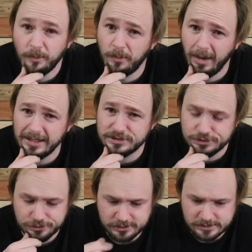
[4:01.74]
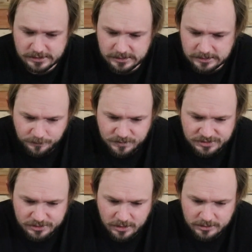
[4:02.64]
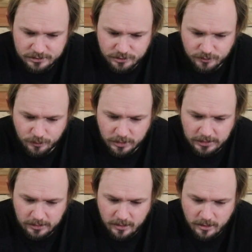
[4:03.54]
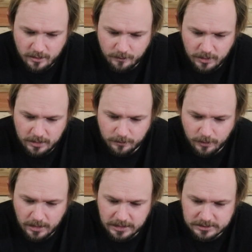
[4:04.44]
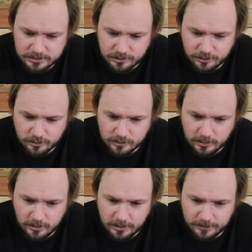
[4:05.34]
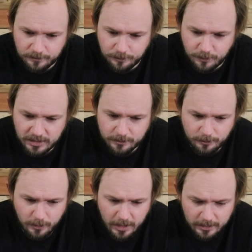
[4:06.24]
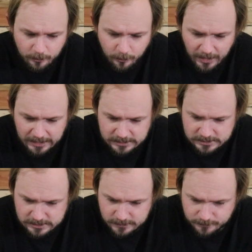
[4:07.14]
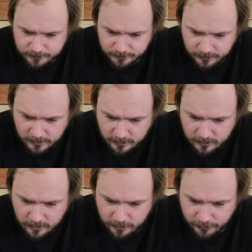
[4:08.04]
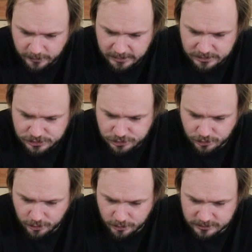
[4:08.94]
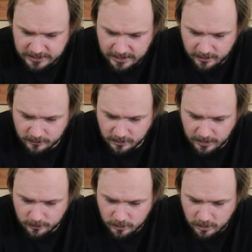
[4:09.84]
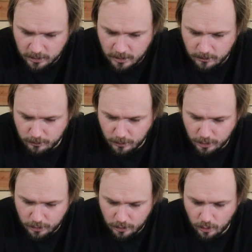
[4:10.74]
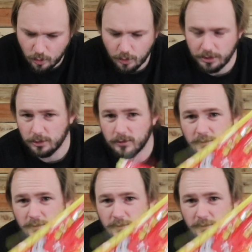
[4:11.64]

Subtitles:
Bite juice. Designed to bring the big bite to your line. Big Bite Baits. 3-inch curl tail grub, motor oil